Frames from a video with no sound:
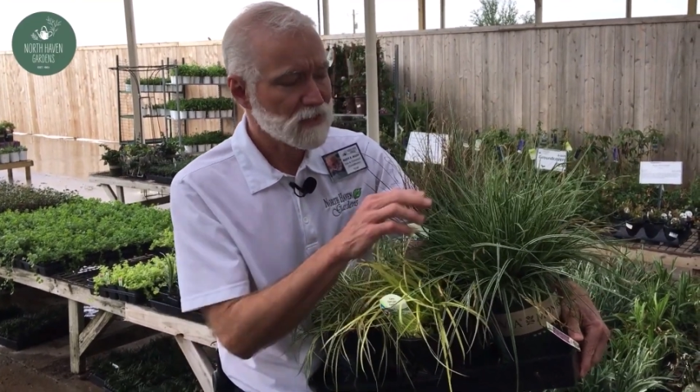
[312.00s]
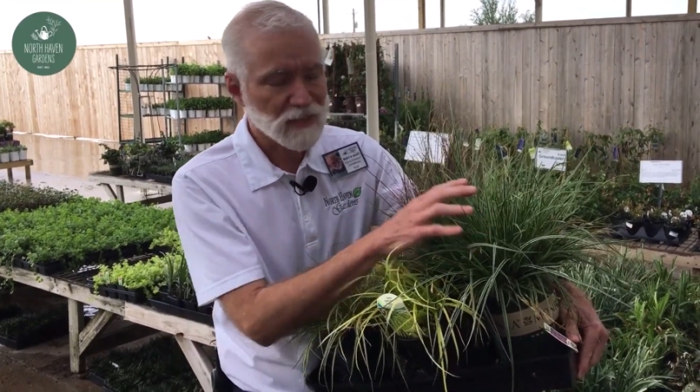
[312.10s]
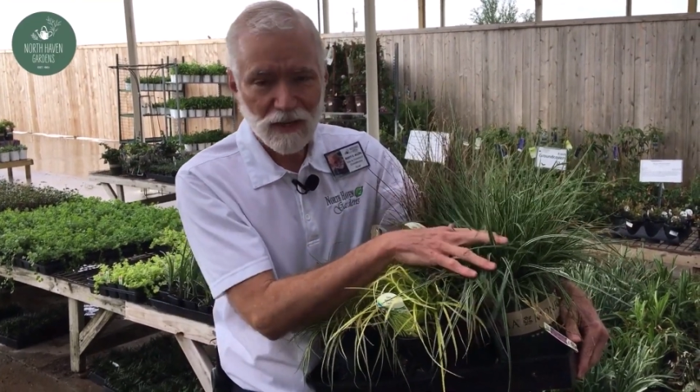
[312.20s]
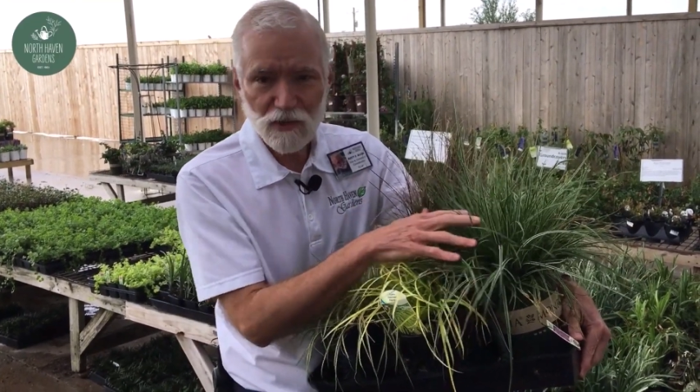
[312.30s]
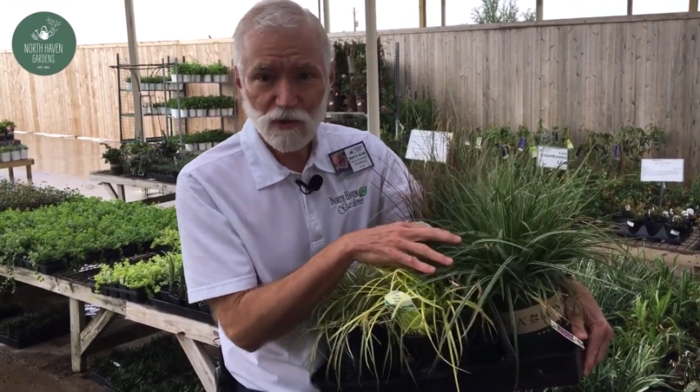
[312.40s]

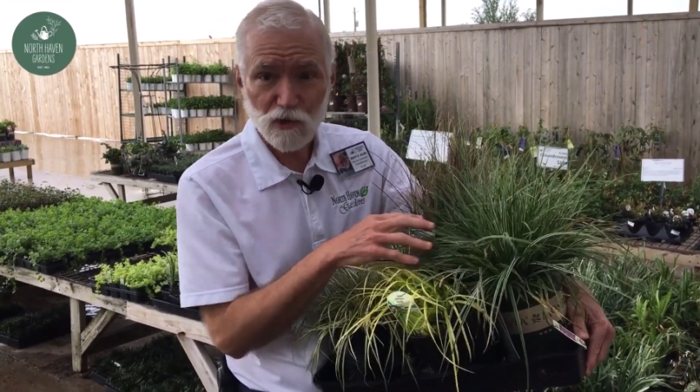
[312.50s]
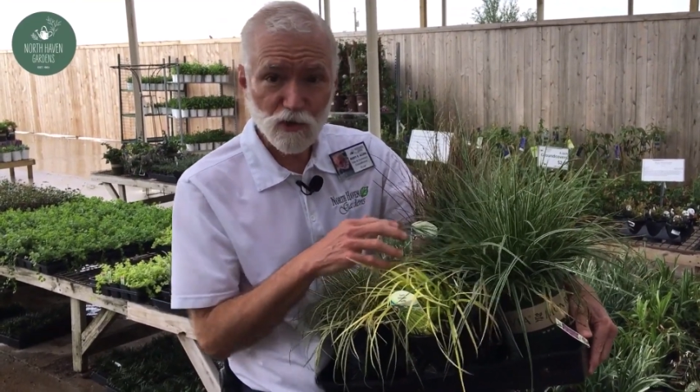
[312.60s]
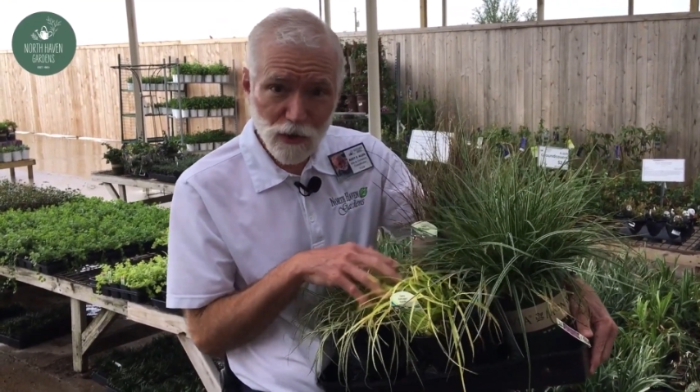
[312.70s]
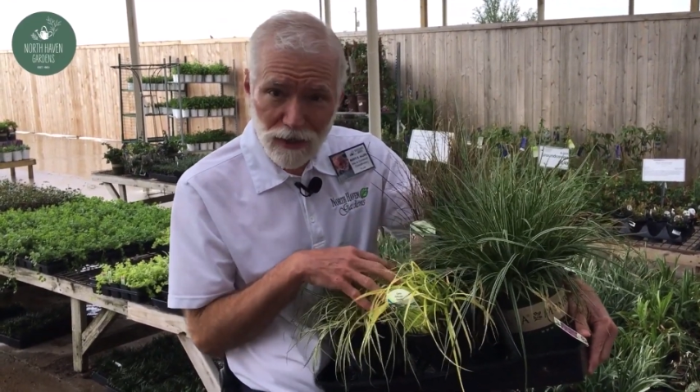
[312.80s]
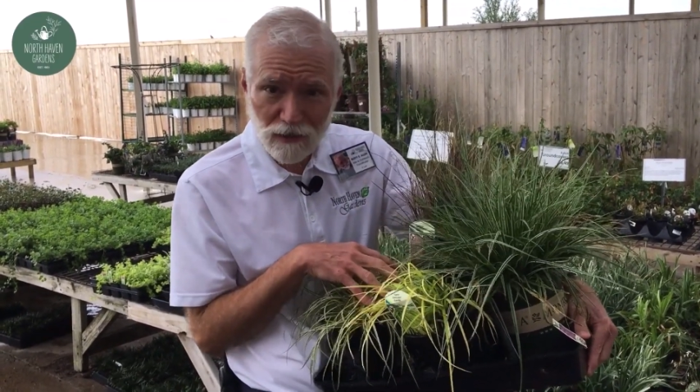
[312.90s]
Sedges are
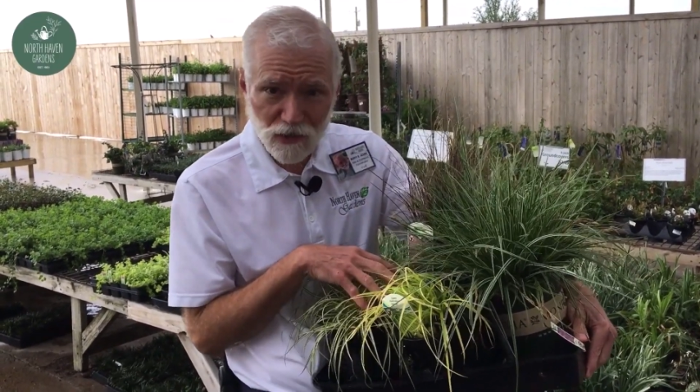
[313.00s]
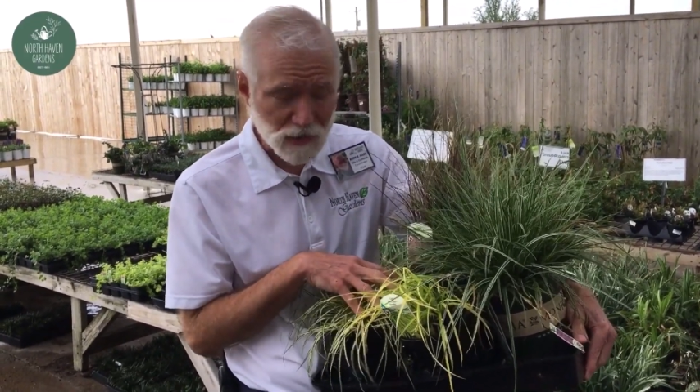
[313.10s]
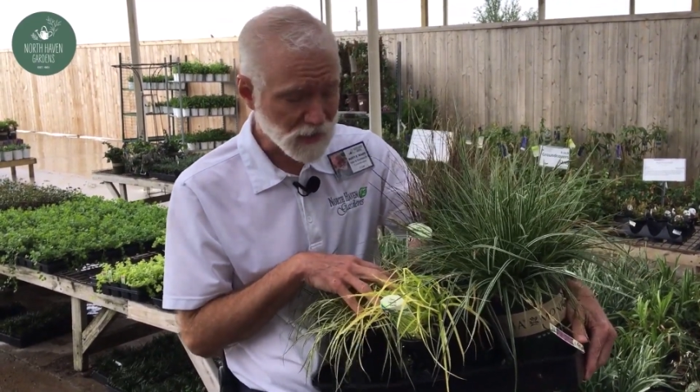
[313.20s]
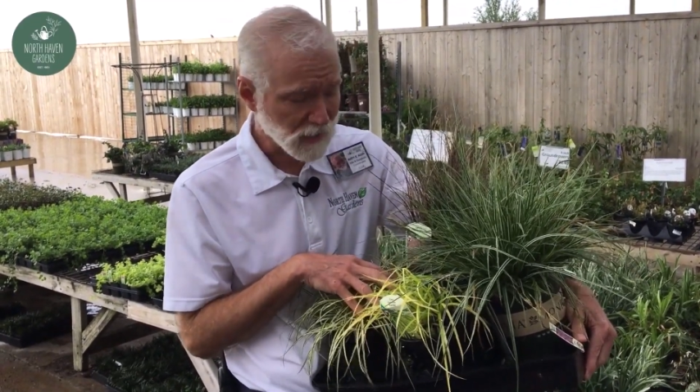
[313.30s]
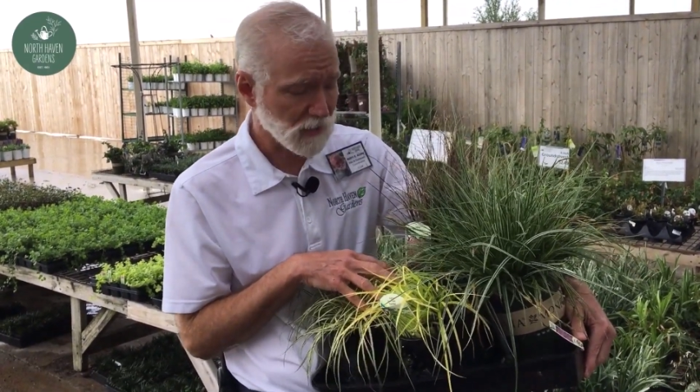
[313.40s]
treated
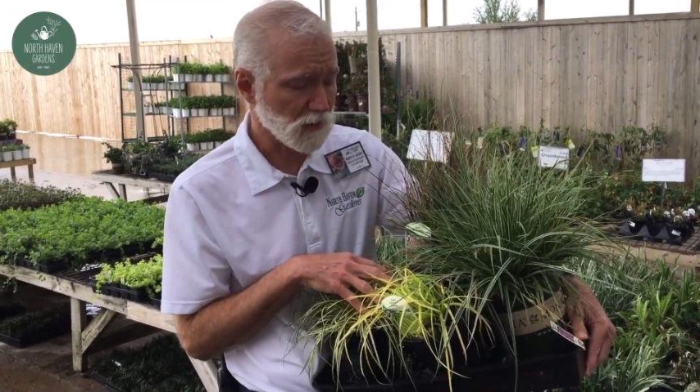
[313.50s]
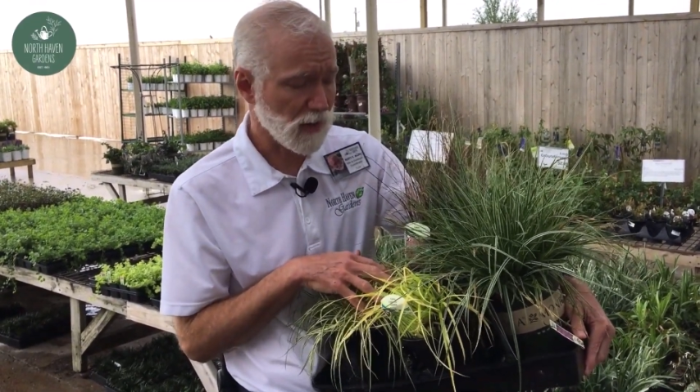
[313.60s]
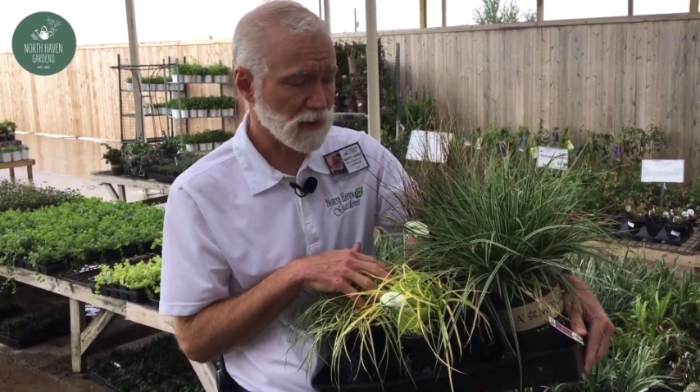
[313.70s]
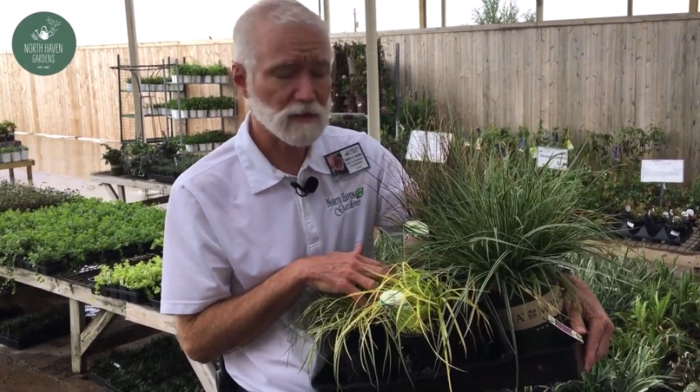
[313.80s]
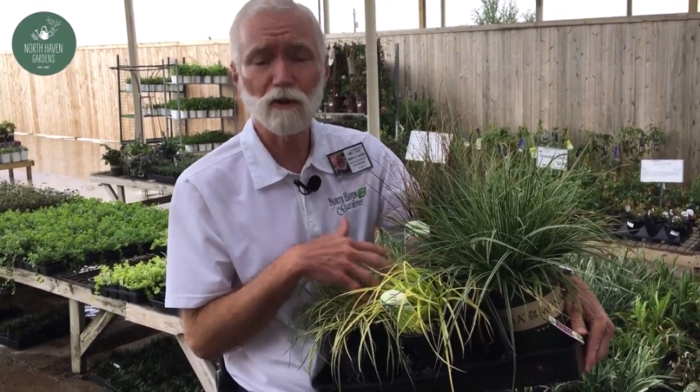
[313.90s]
just like a
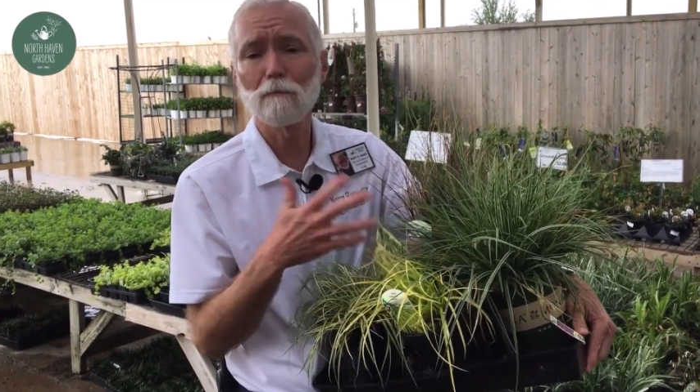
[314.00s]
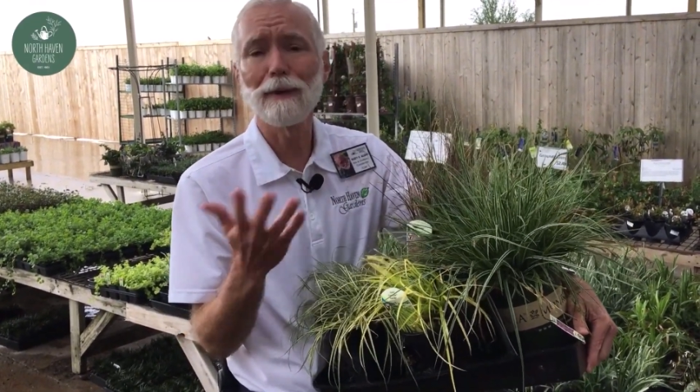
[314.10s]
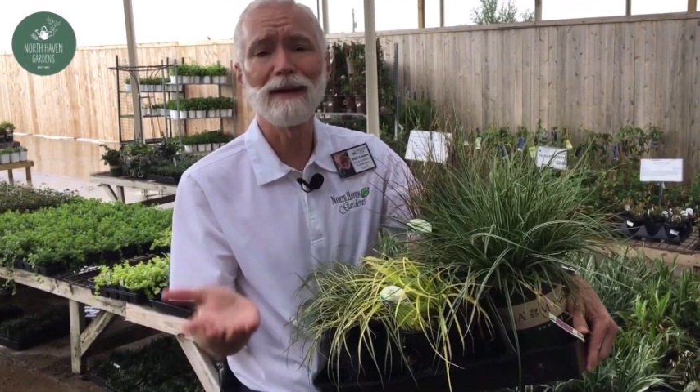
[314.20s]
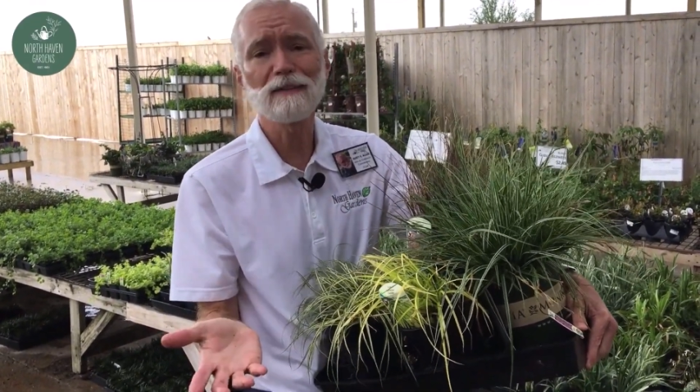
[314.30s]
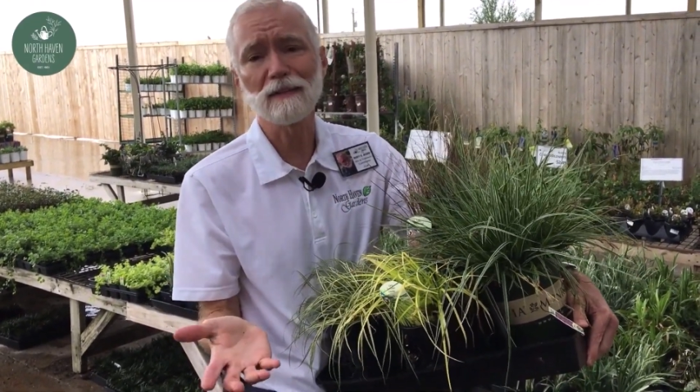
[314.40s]
grass, so your
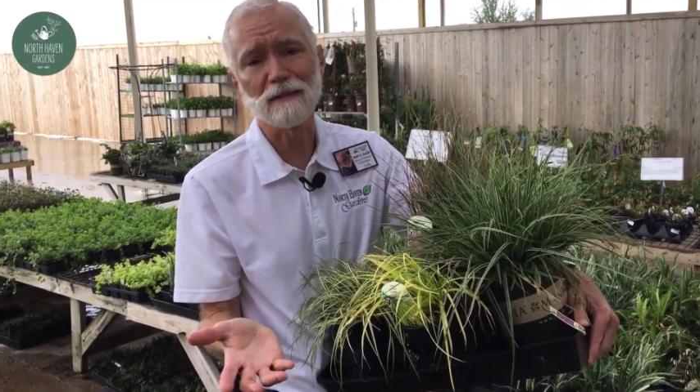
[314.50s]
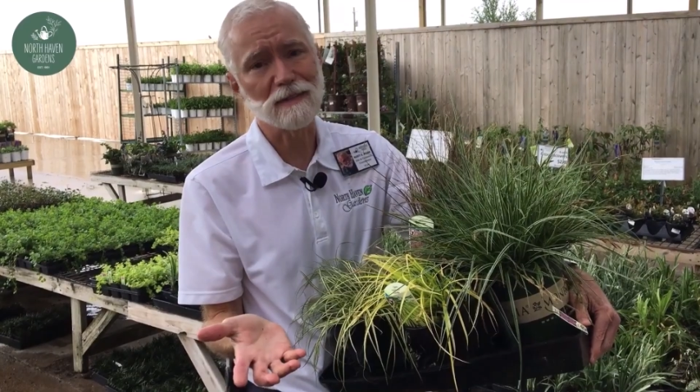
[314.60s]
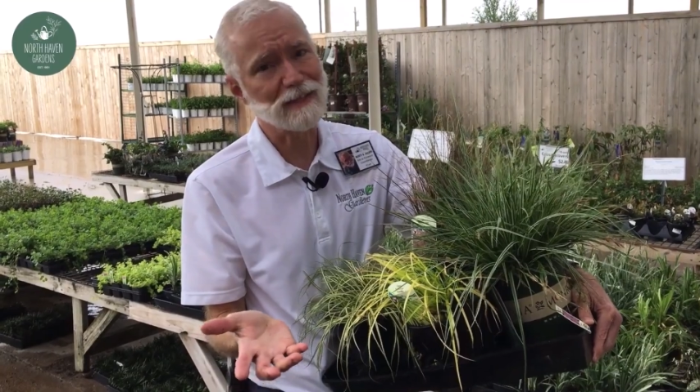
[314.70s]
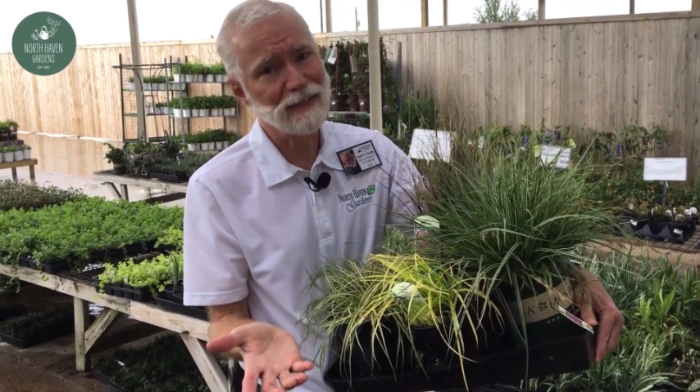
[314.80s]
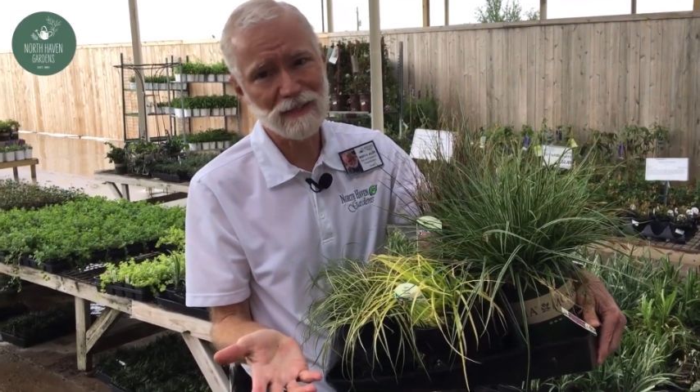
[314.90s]

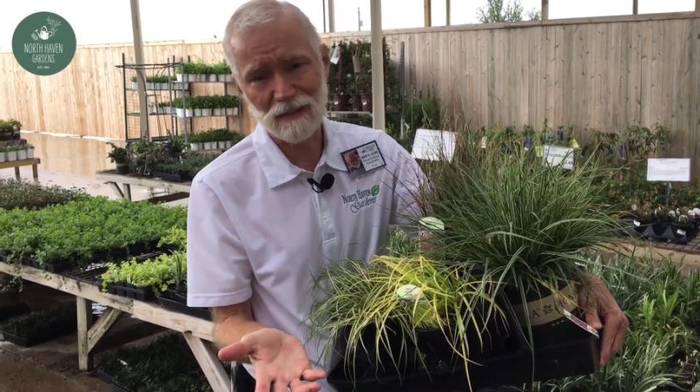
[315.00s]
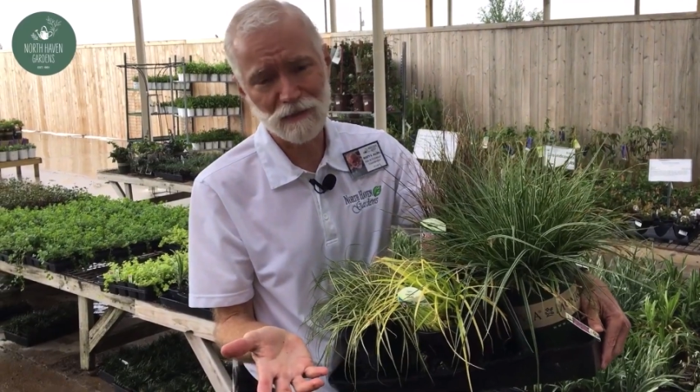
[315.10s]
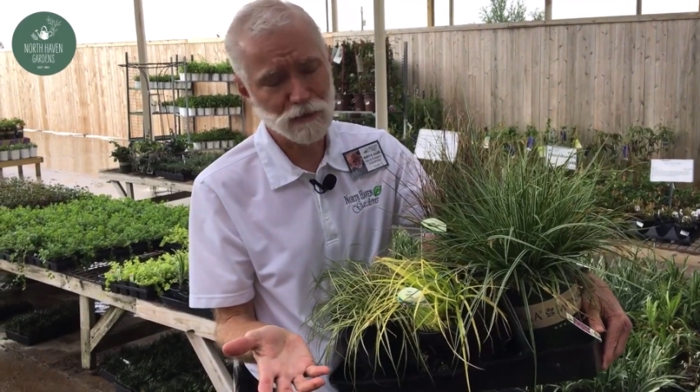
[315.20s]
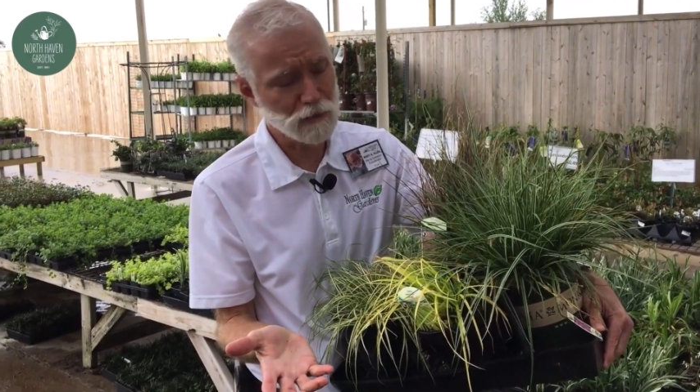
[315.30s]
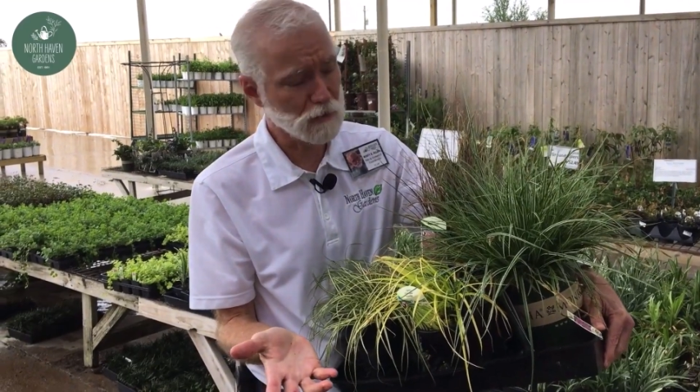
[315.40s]
maintenance is
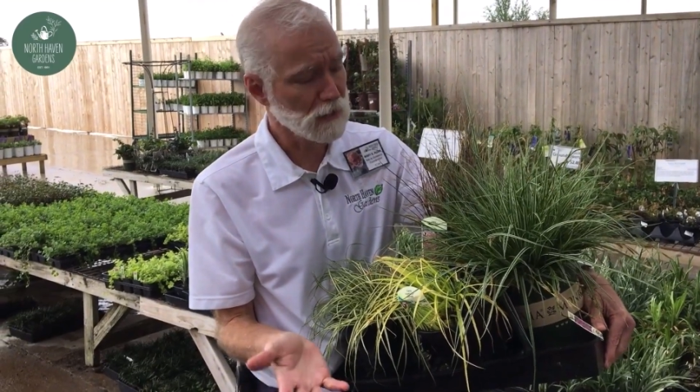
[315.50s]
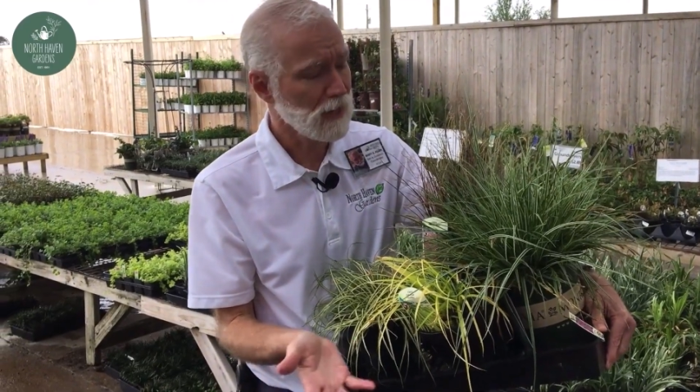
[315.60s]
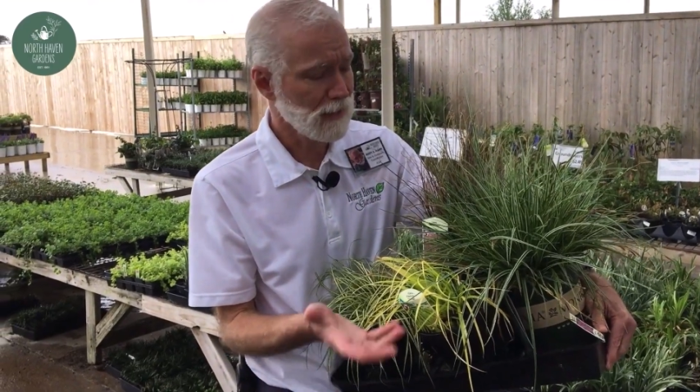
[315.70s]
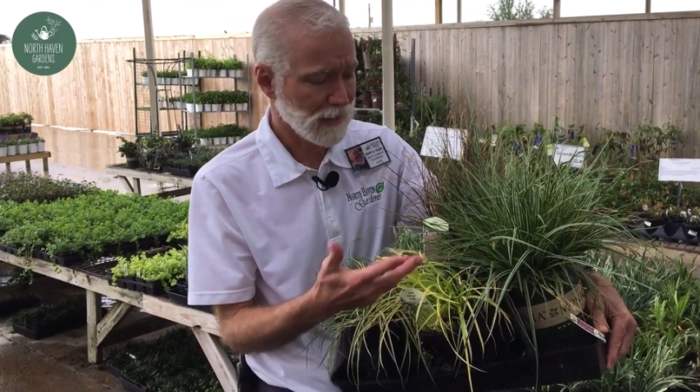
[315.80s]
easy too.